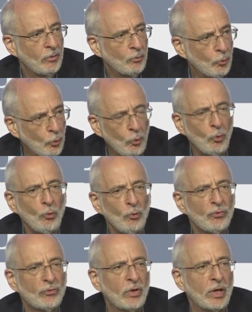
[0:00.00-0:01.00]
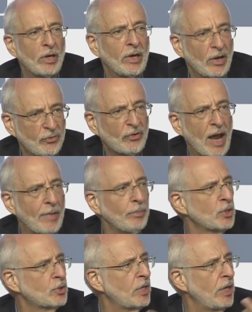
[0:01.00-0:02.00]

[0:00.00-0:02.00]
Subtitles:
rules established